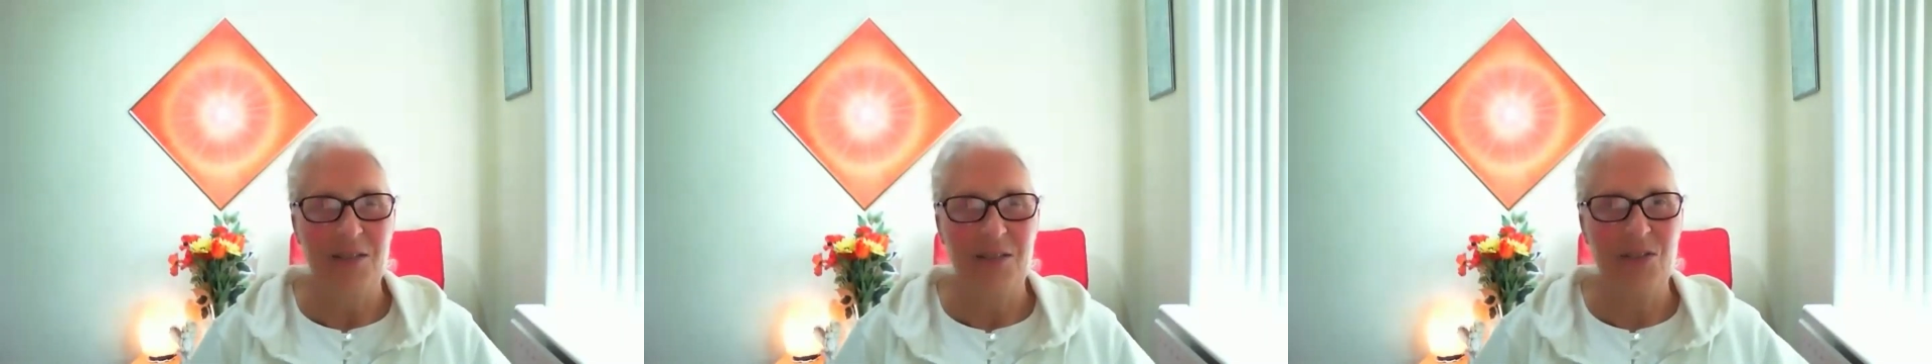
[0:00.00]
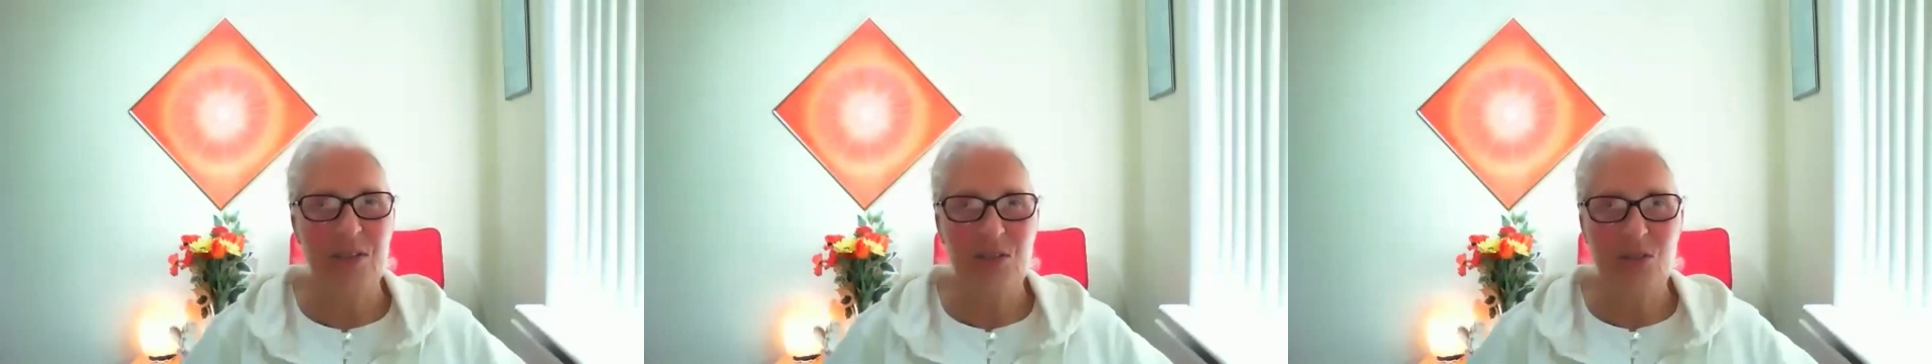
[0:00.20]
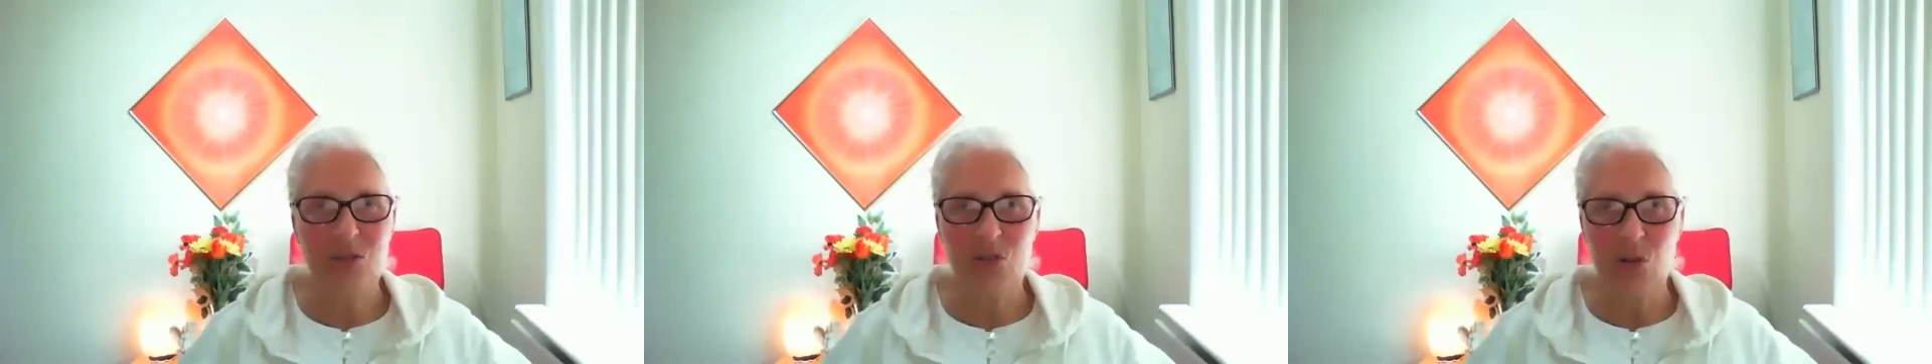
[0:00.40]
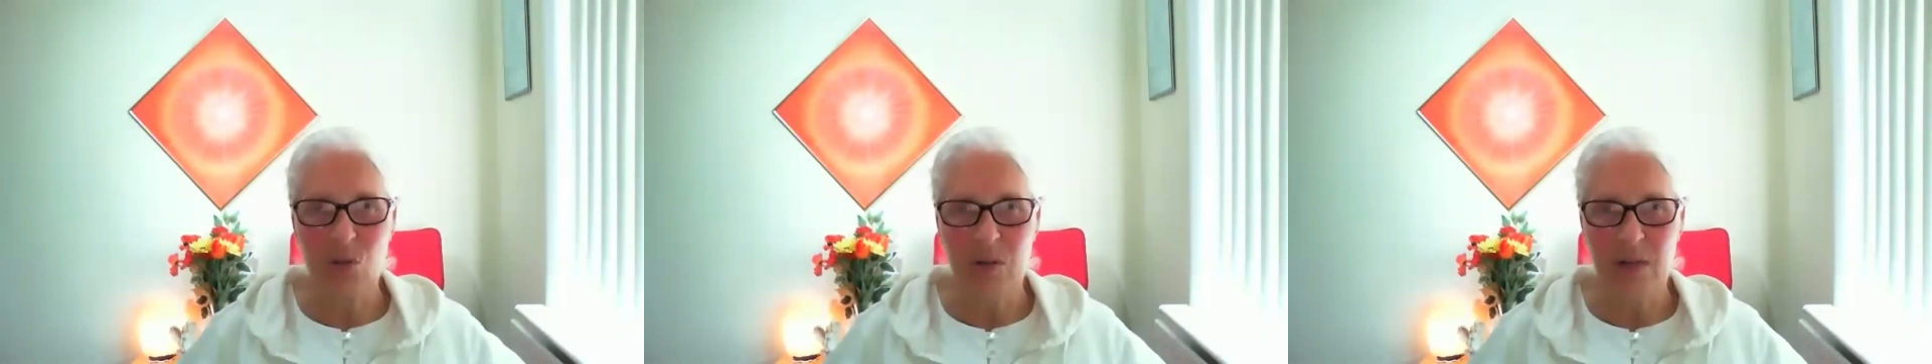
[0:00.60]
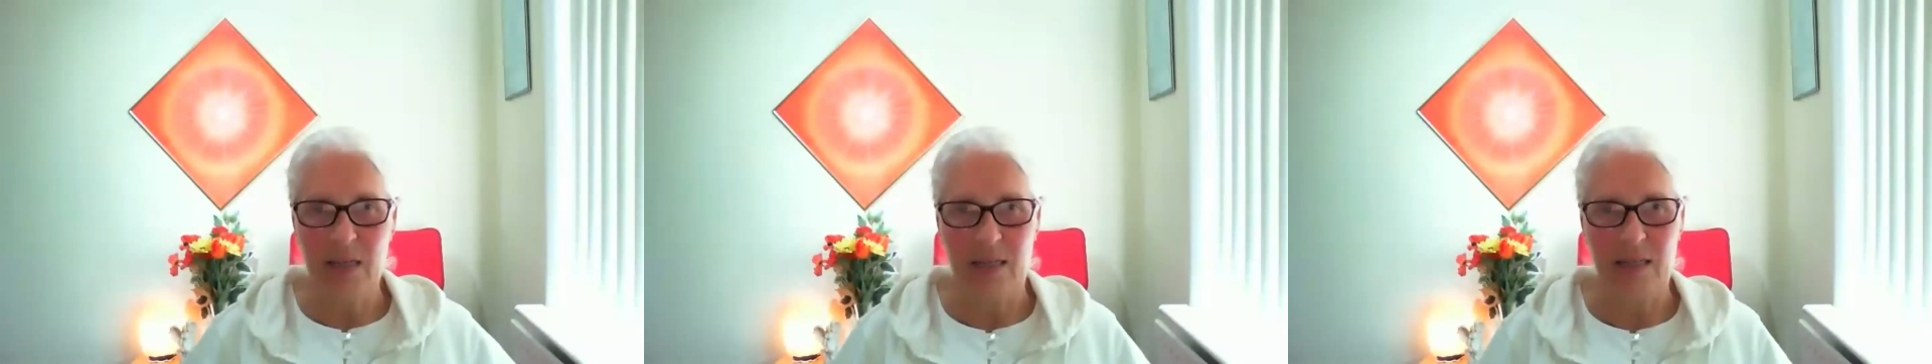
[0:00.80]
such
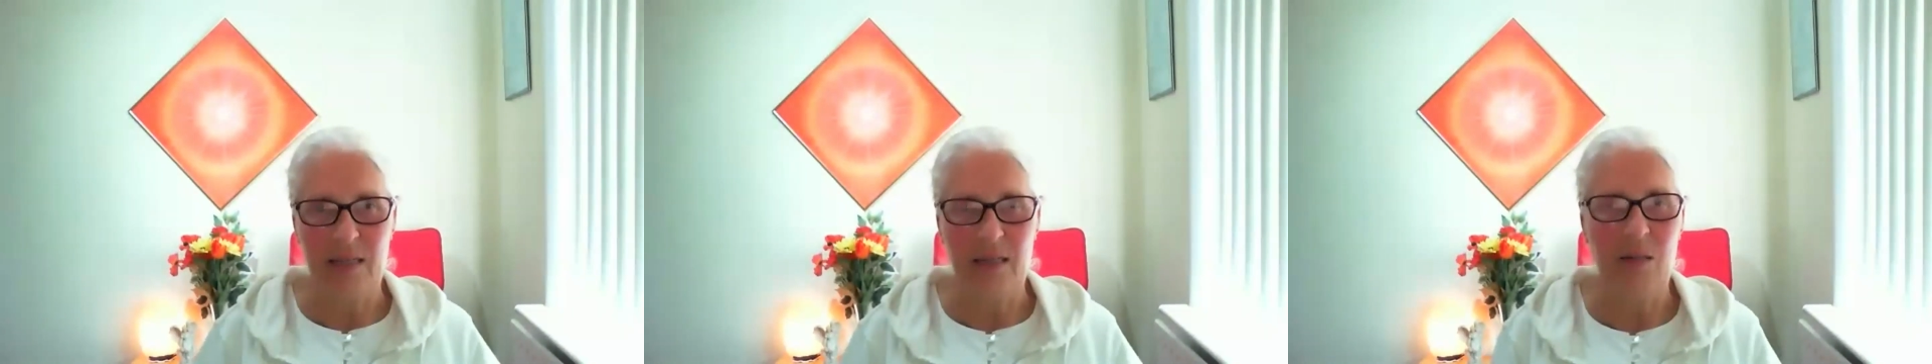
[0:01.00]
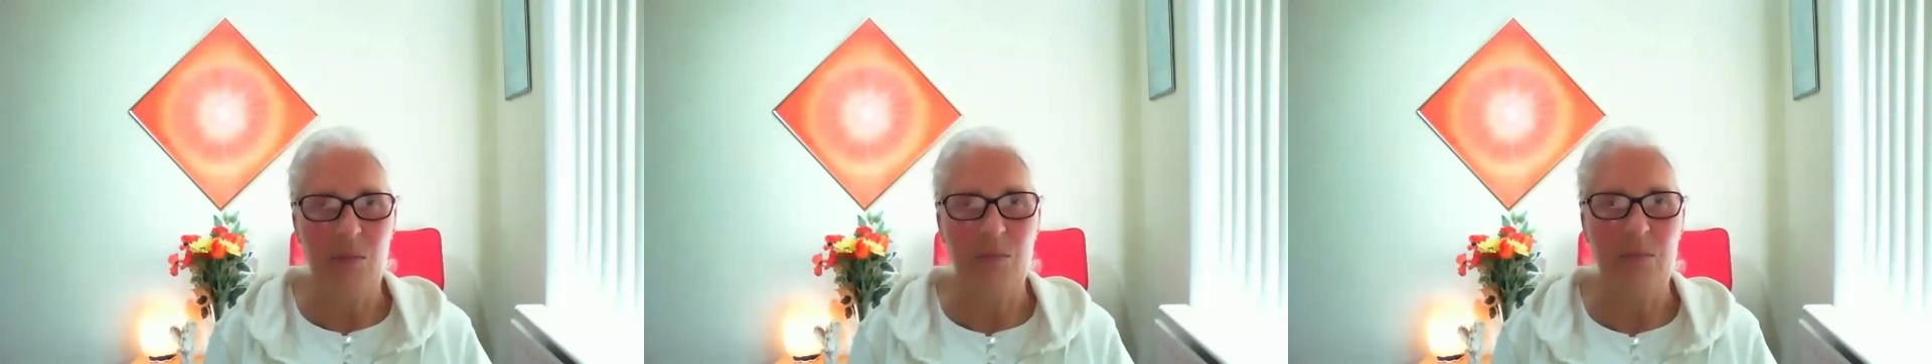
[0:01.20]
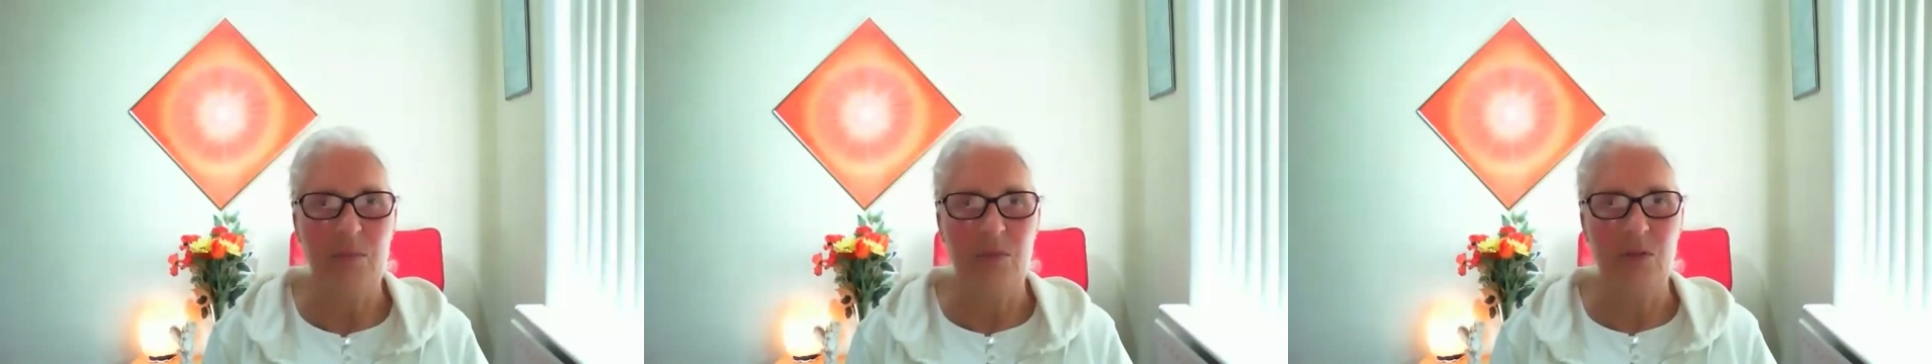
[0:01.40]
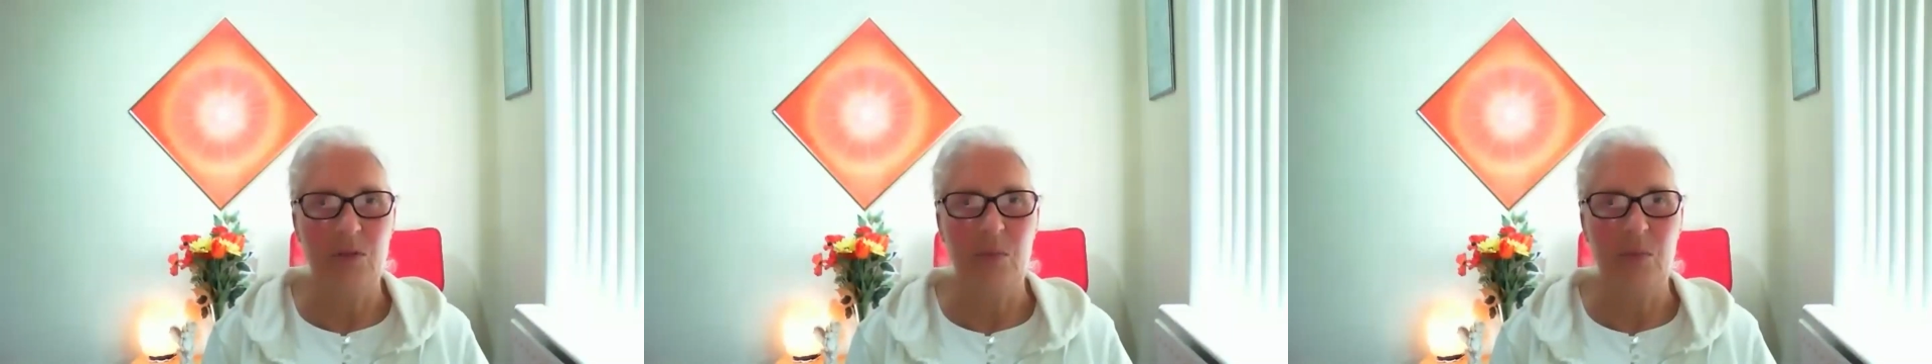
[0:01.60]
joy comes